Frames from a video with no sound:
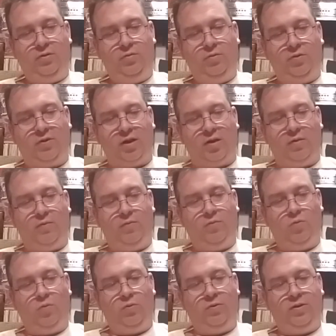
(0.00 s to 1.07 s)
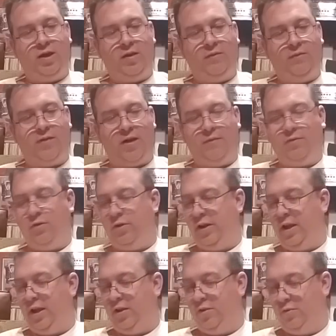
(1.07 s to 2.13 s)
What's that?
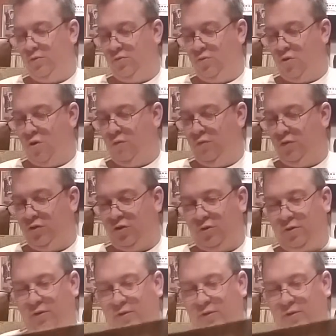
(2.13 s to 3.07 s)
10538 Overture